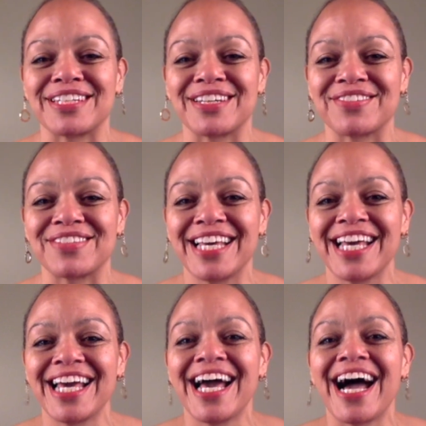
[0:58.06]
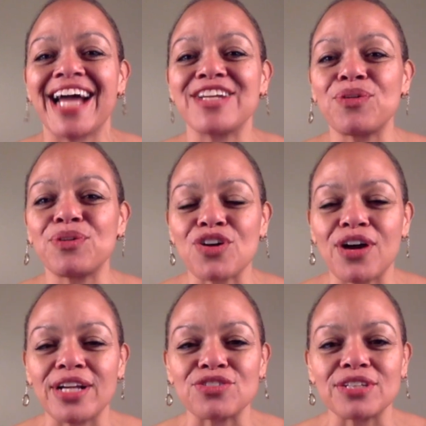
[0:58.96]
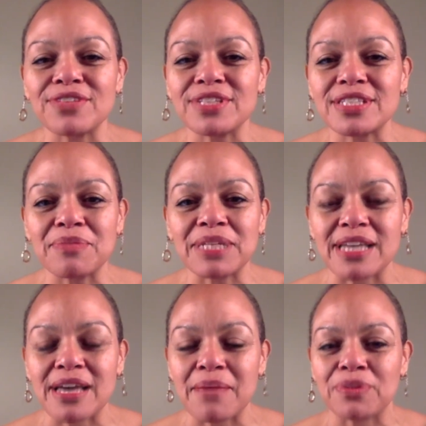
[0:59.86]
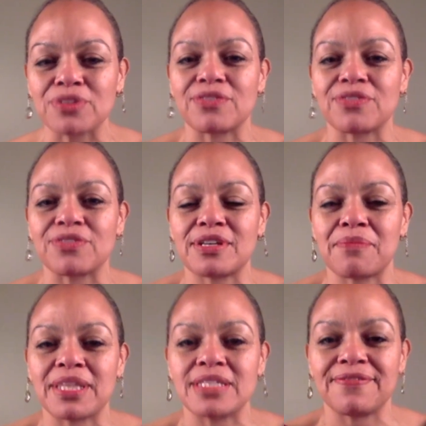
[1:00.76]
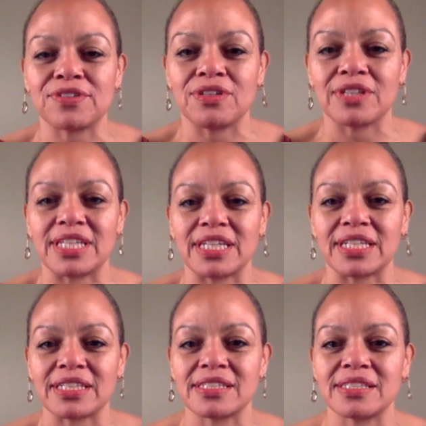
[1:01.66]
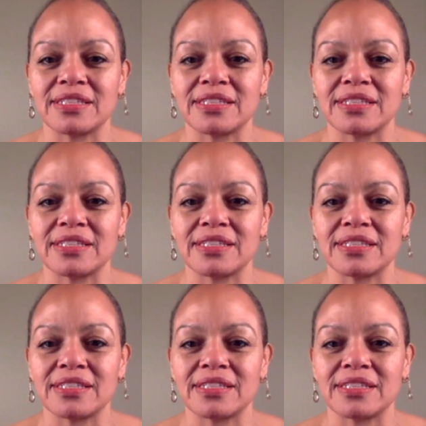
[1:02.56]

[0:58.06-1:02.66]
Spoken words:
enough. I know it's hard. So give us some examples of some of the difficult things.